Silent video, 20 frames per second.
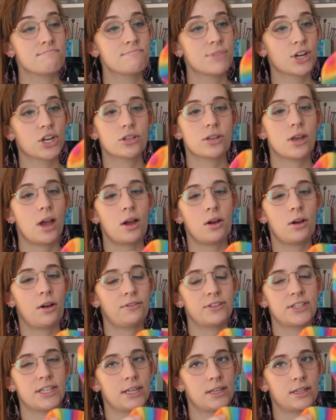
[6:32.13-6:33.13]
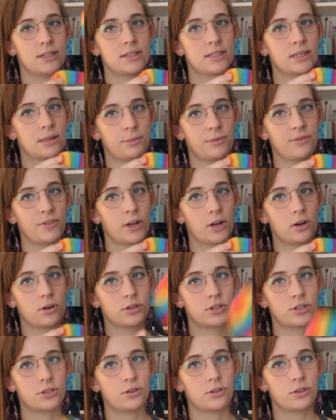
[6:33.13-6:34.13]
Because obviously it didn't take me very long
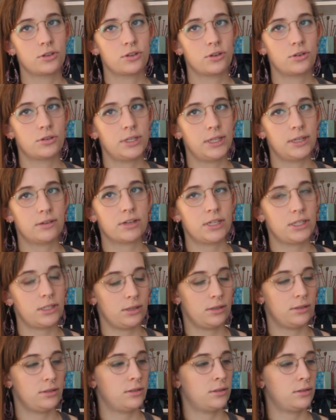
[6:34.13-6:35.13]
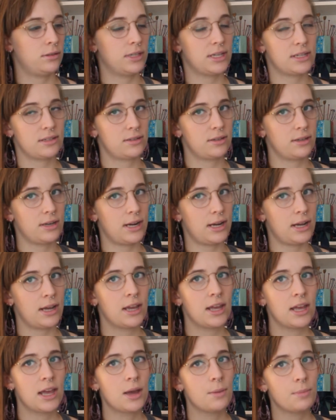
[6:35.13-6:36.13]
to do the toe decreases yesterday.
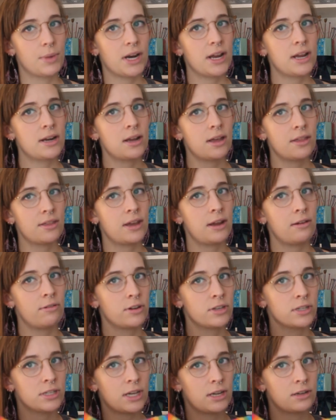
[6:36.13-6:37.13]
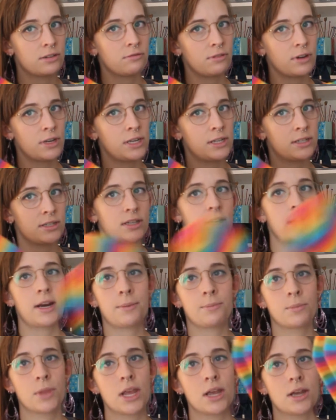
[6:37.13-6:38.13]
But I had other errands I had to run yesterday.
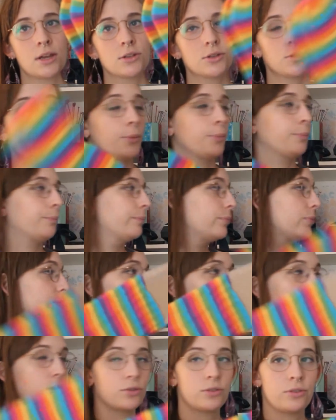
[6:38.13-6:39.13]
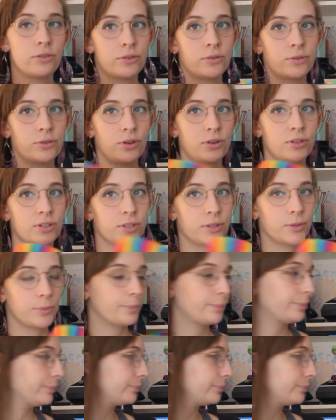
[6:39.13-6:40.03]
So, those socks.